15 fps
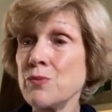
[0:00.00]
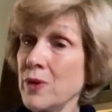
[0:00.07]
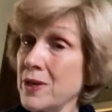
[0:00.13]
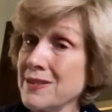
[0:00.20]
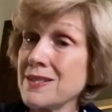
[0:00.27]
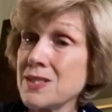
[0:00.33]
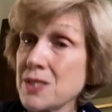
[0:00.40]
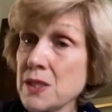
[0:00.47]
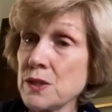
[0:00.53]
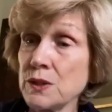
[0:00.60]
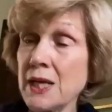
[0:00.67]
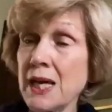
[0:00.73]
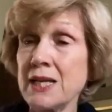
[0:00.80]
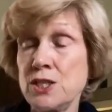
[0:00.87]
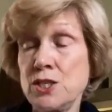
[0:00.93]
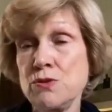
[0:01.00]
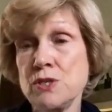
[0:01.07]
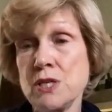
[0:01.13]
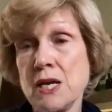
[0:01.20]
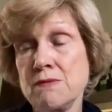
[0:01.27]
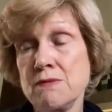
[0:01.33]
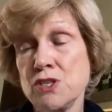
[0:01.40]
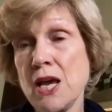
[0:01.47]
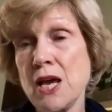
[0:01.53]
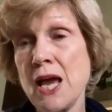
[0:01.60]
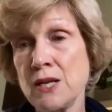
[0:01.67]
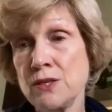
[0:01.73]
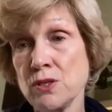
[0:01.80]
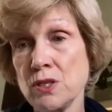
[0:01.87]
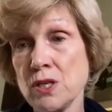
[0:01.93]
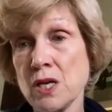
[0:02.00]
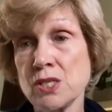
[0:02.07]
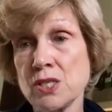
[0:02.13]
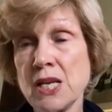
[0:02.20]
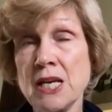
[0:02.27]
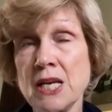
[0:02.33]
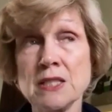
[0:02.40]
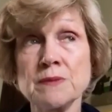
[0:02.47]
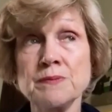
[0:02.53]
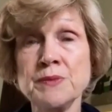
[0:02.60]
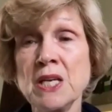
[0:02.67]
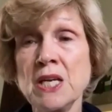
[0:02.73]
we'd still like you to handle our sale.